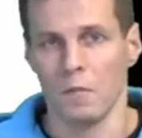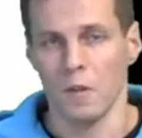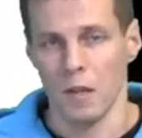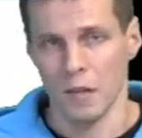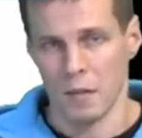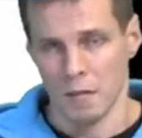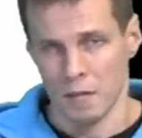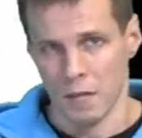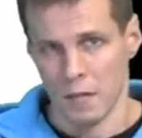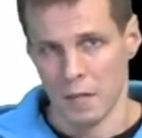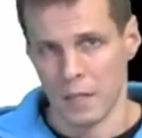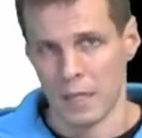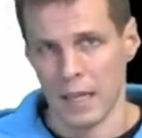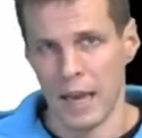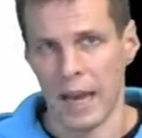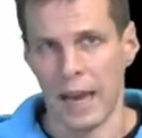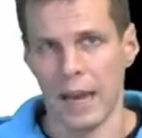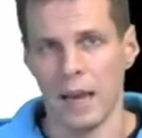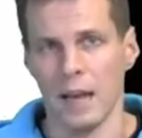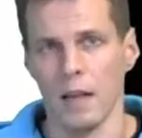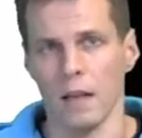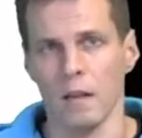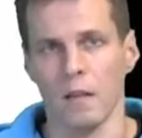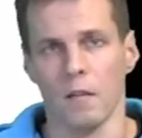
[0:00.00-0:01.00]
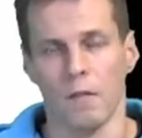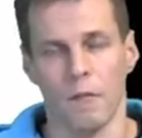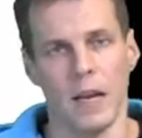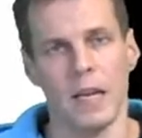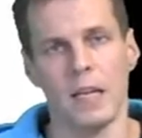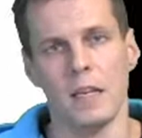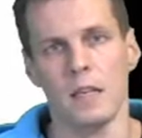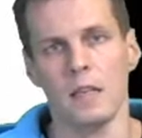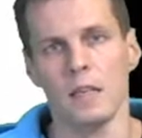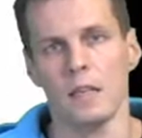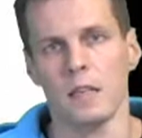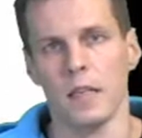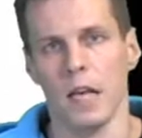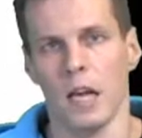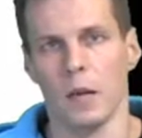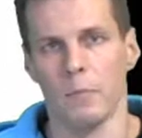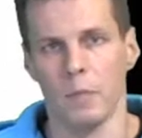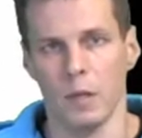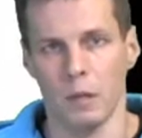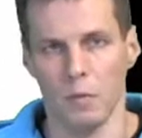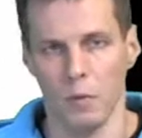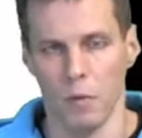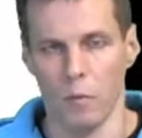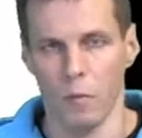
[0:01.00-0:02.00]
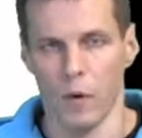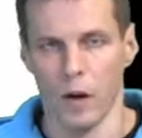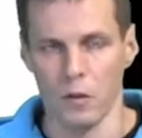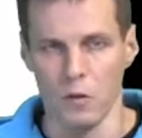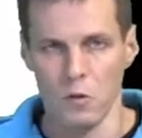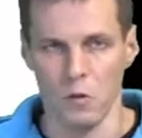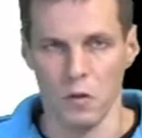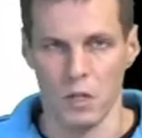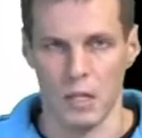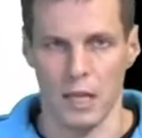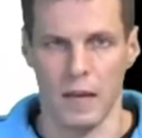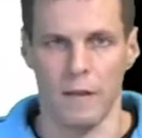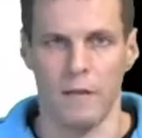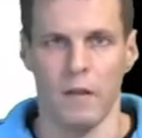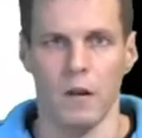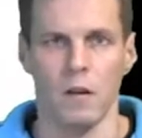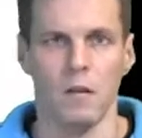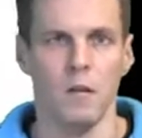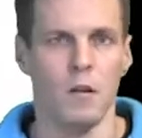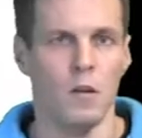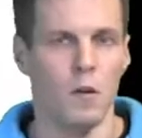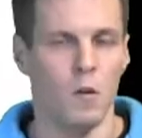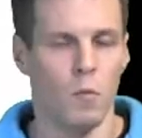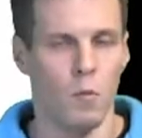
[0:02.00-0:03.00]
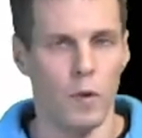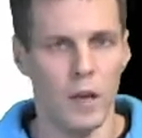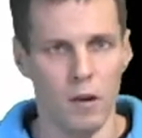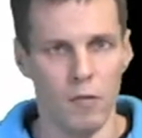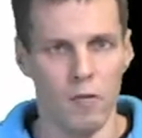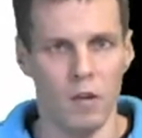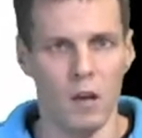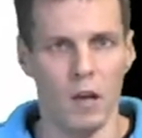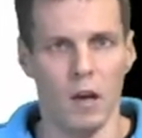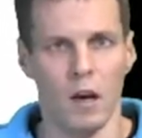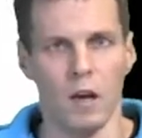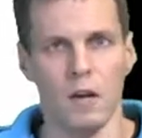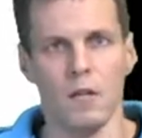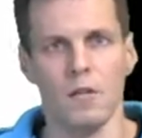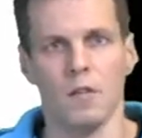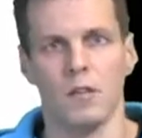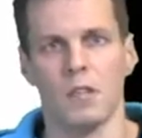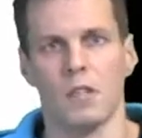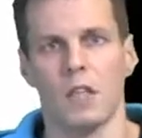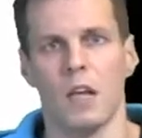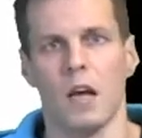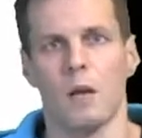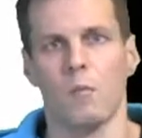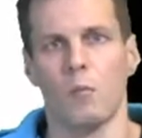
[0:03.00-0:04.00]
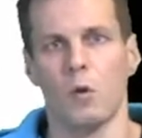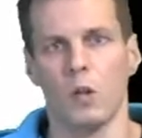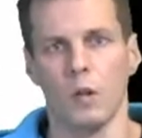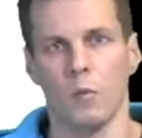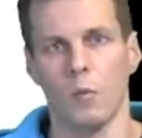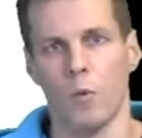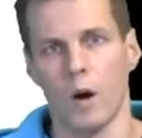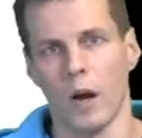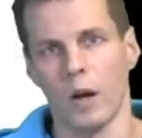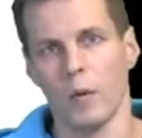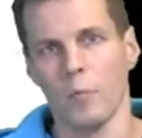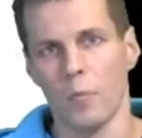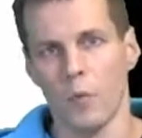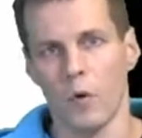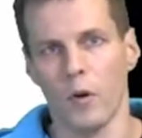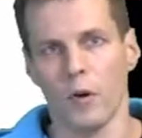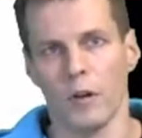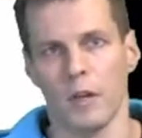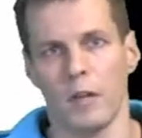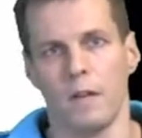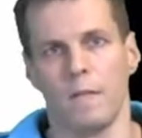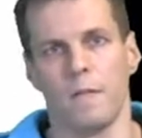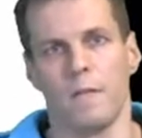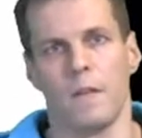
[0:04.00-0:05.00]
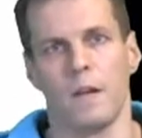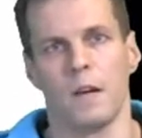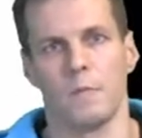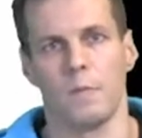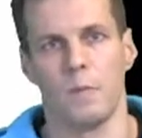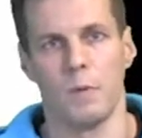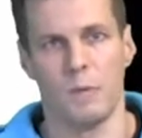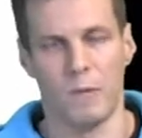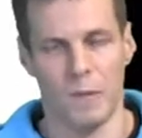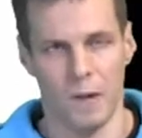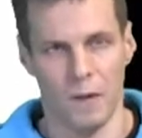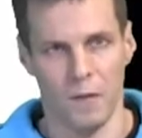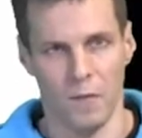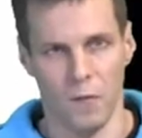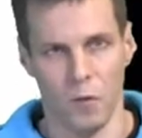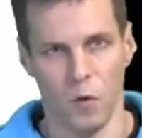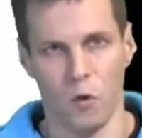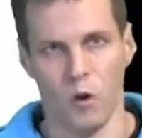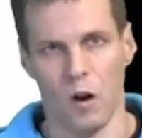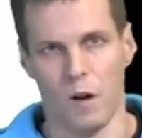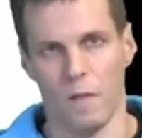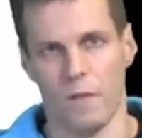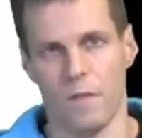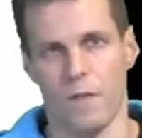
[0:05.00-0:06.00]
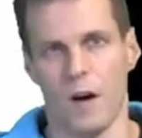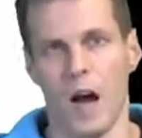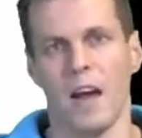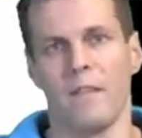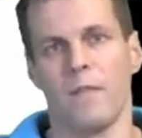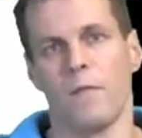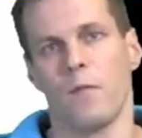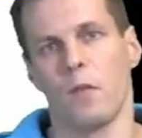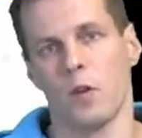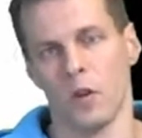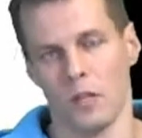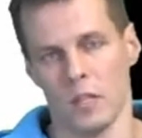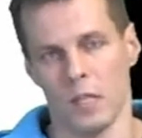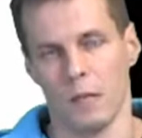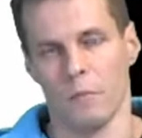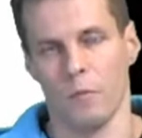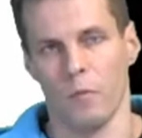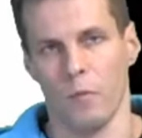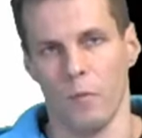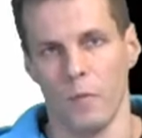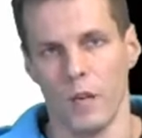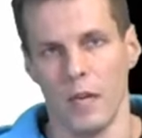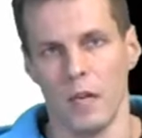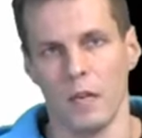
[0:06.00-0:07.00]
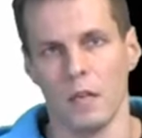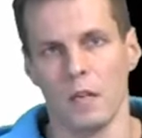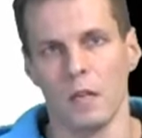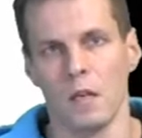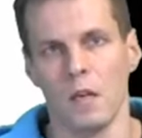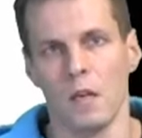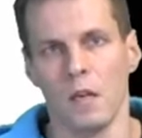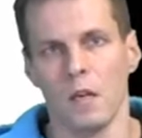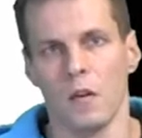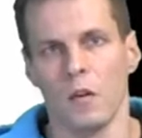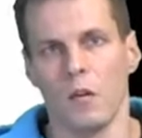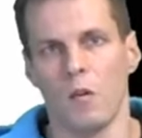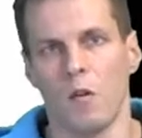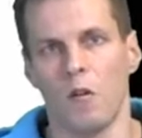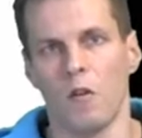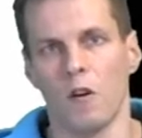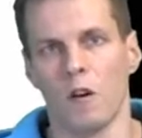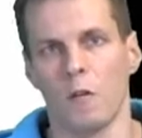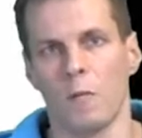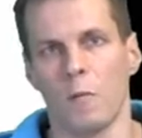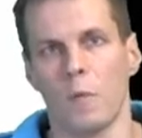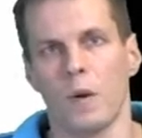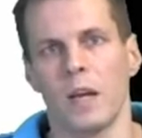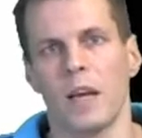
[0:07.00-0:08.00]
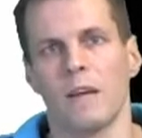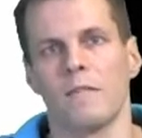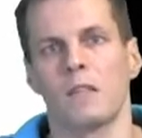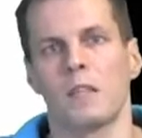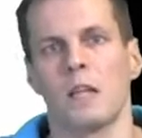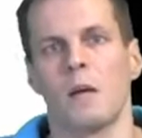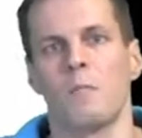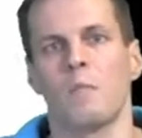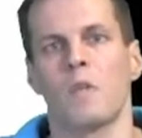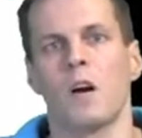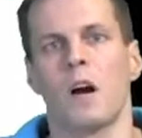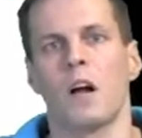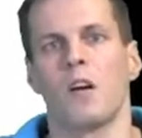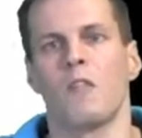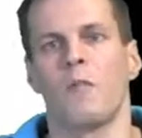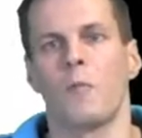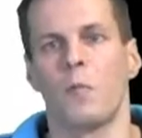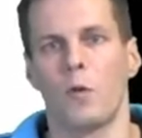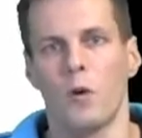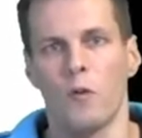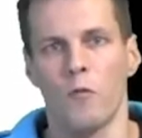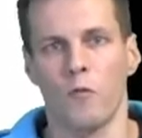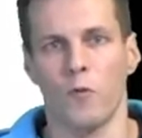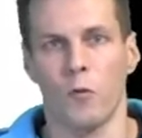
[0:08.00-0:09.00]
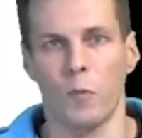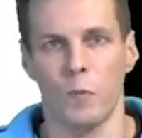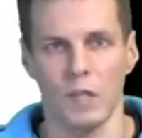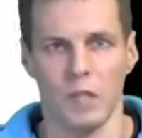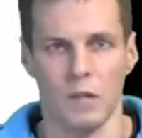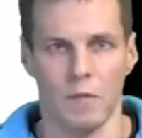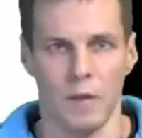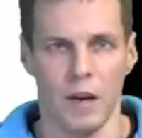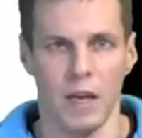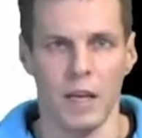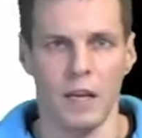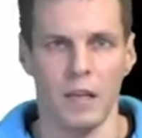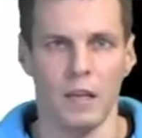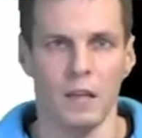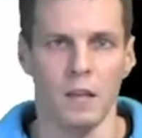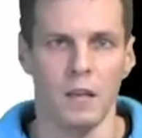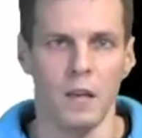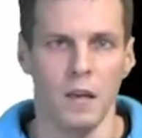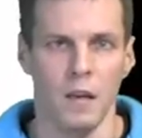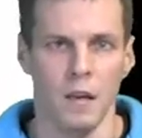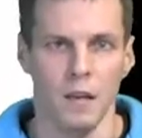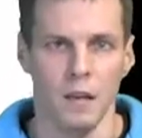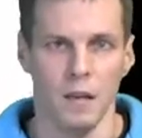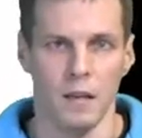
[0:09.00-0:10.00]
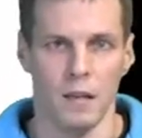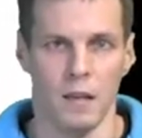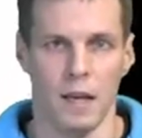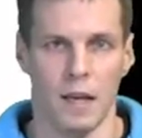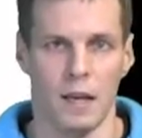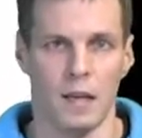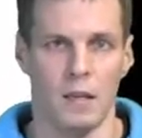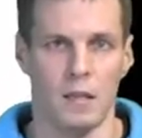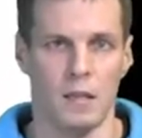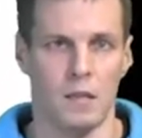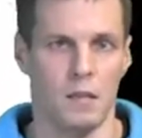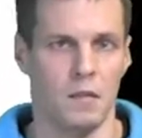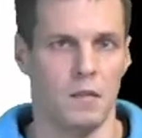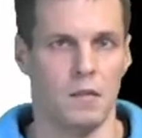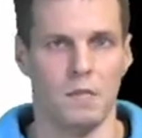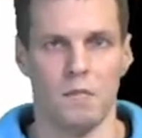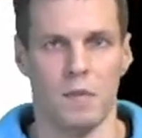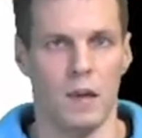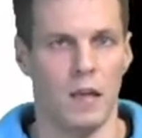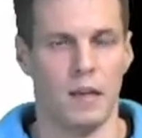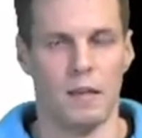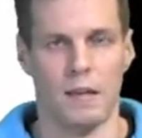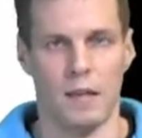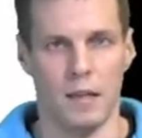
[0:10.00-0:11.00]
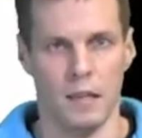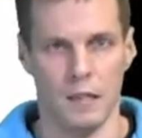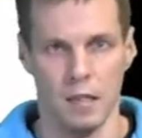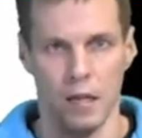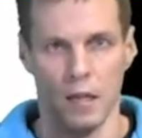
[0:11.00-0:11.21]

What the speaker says: scale, rating scale between 1 to 7. We don't really understand what the 1 point difference between 4 and 5, for example, means. Or if we have some kind of performance rating that is, like, let's say